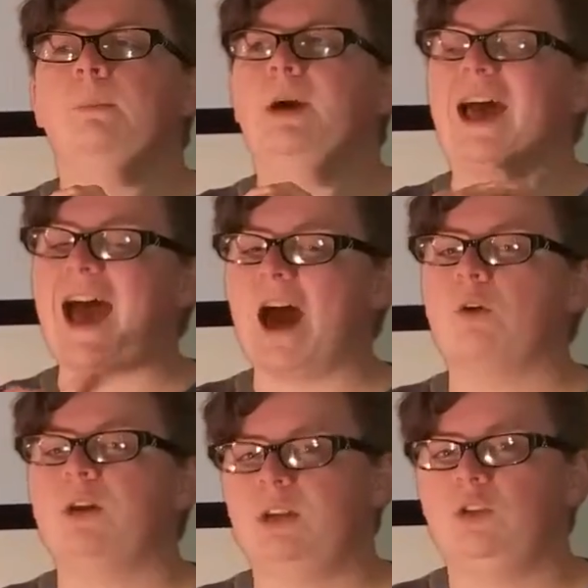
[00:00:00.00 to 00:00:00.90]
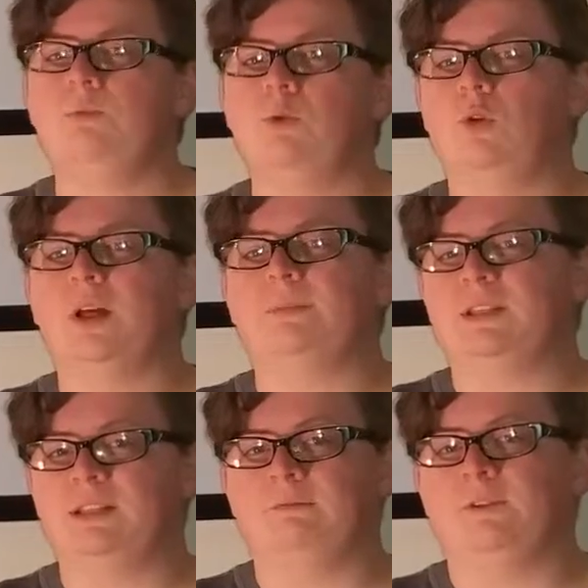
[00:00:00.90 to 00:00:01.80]
But how can you pull up
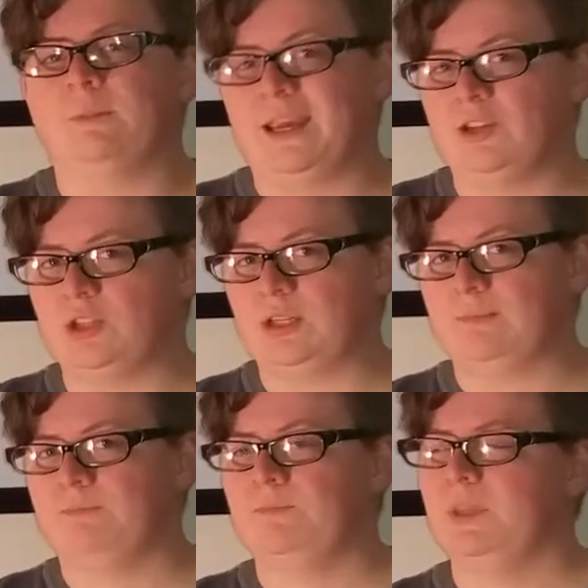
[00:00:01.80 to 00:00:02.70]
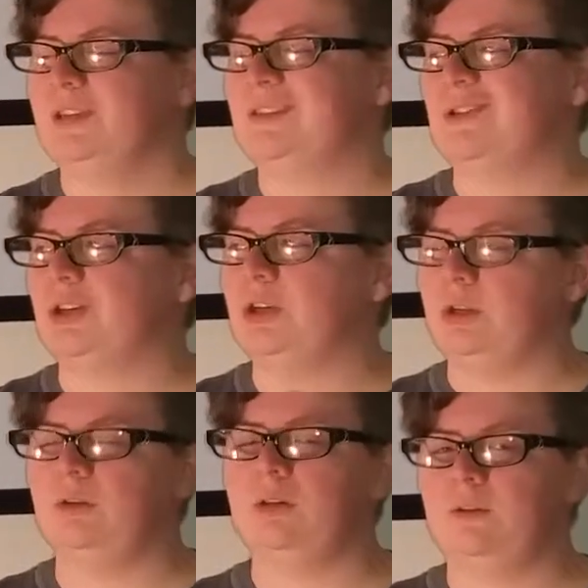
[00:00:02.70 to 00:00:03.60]
this information? Since you're
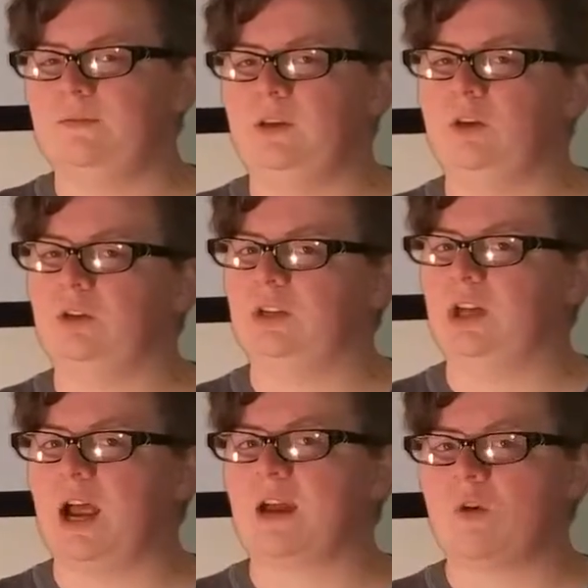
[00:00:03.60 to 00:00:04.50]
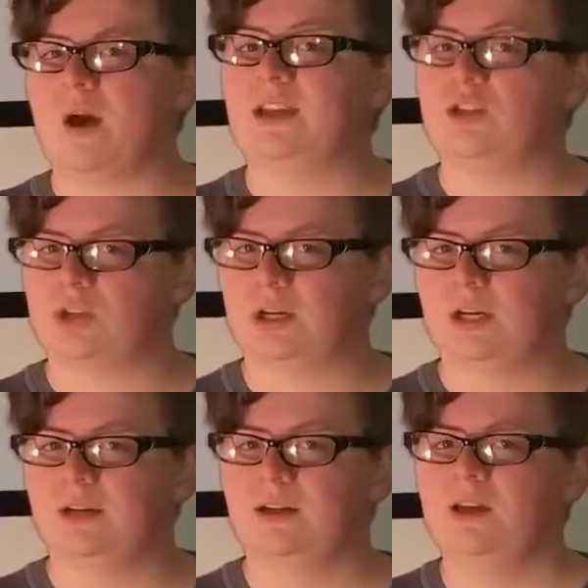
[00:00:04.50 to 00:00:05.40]
new to the field, you're not quite sure.
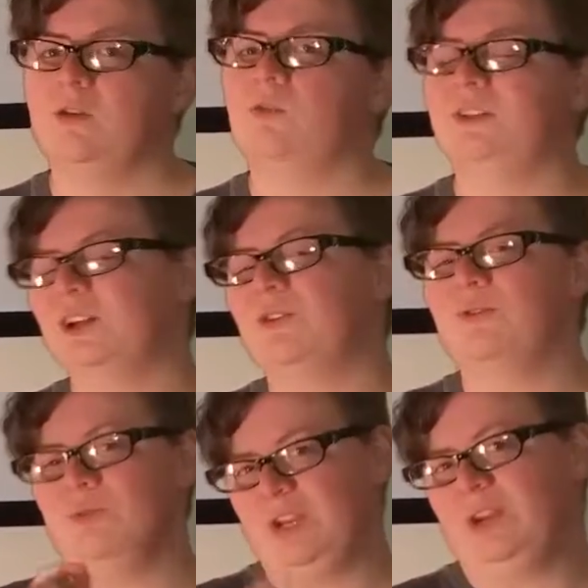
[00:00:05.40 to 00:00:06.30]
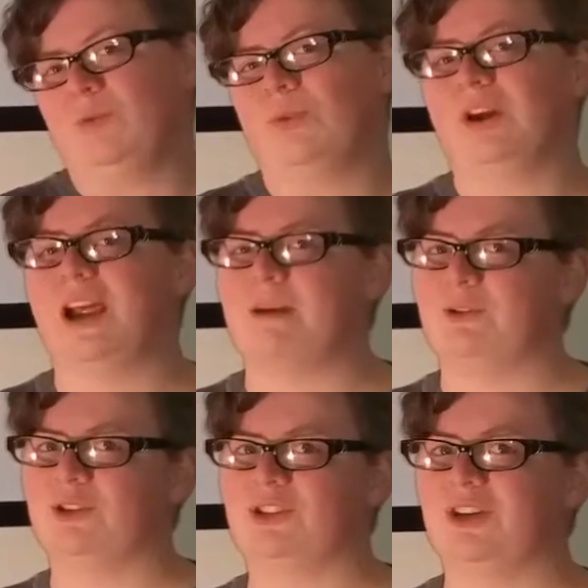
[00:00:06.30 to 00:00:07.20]
Well, don't need to worry. I'm
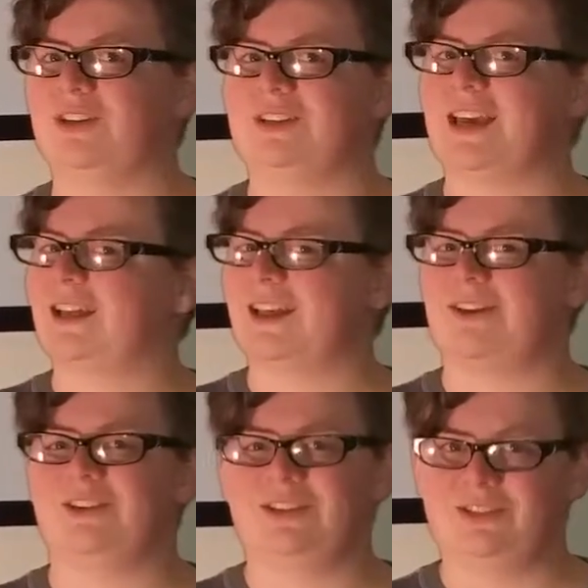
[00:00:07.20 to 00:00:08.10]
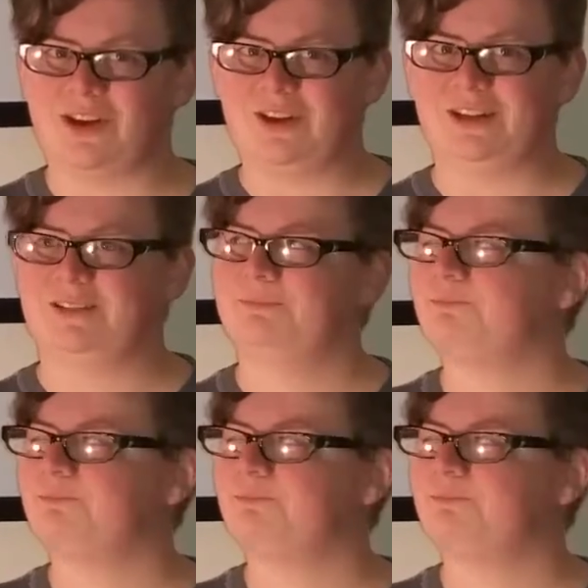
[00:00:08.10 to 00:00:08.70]
going to show you exactly how to get started.